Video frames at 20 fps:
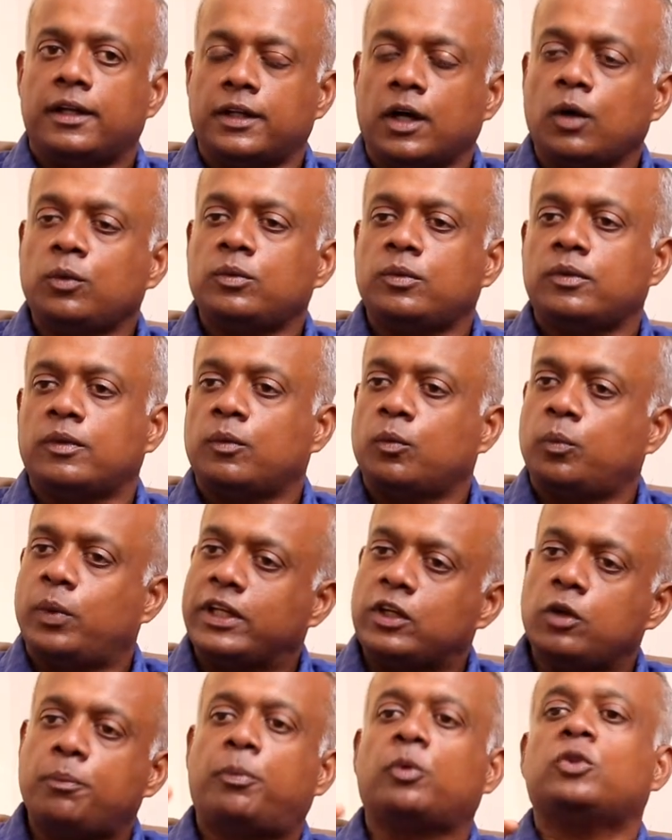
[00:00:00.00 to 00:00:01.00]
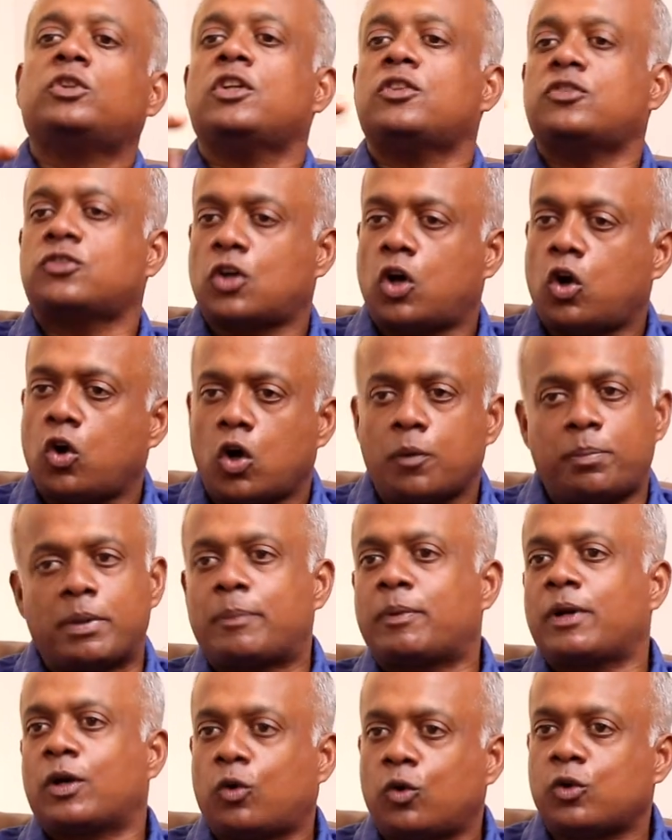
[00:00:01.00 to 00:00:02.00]
Now, when you put the song out,
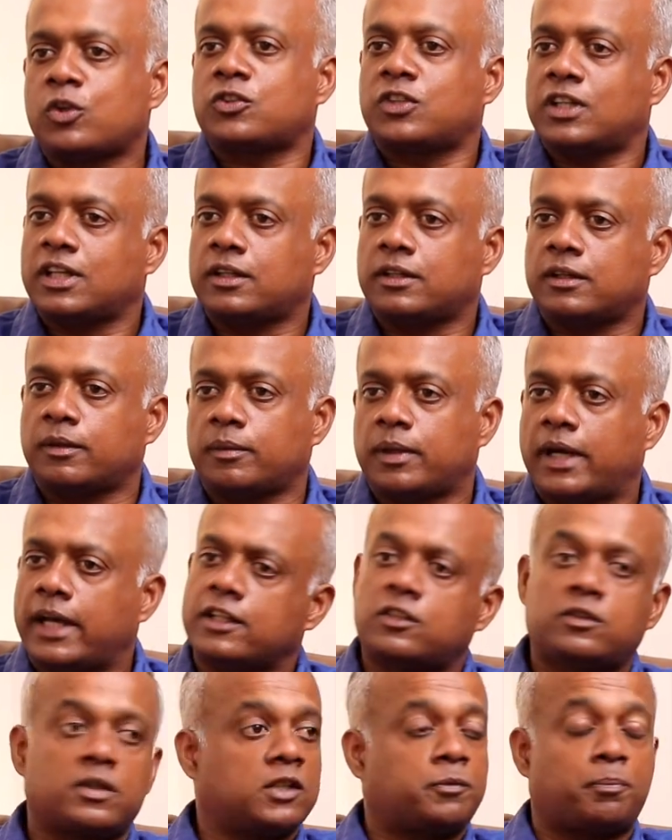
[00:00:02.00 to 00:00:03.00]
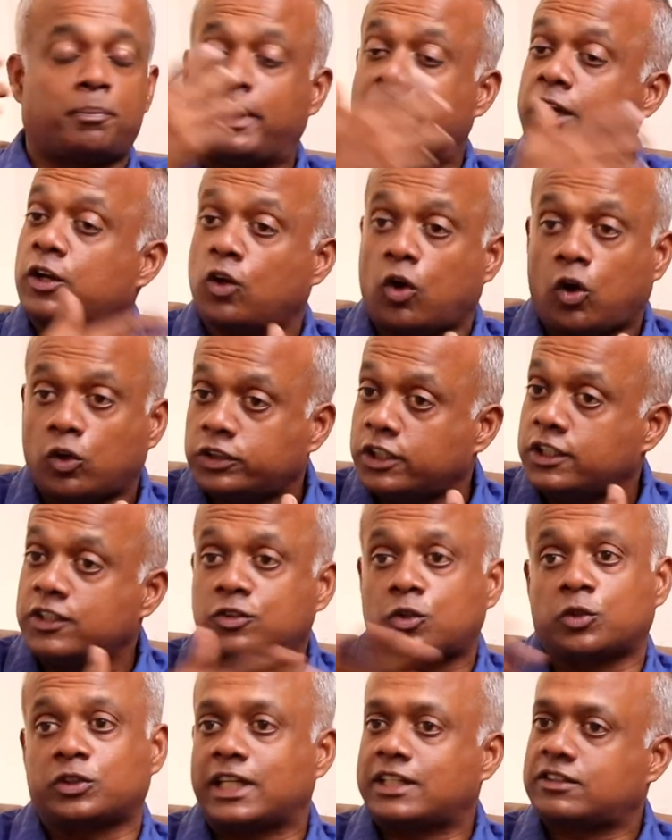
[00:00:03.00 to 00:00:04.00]
people are going to sing, it's played in all the
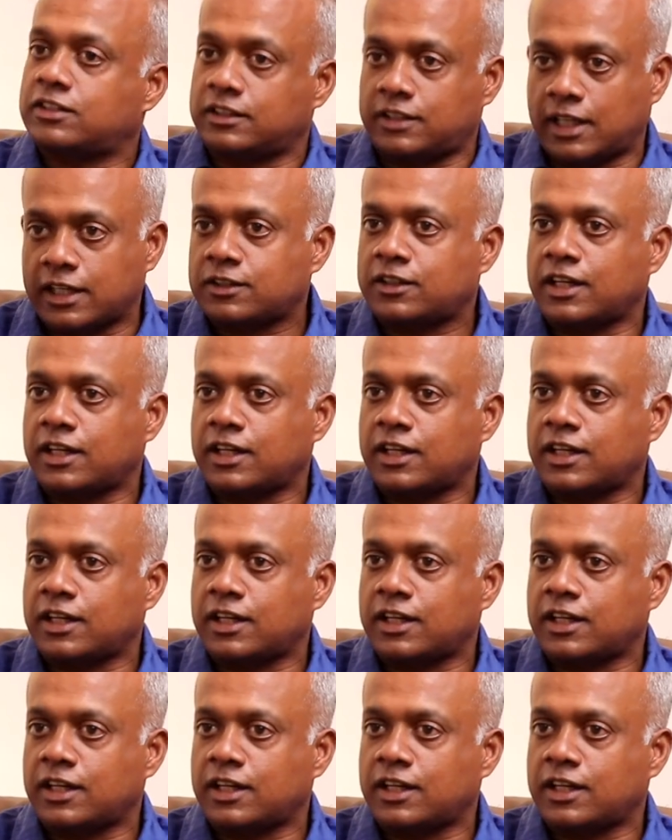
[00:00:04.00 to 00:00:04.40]
discotheques at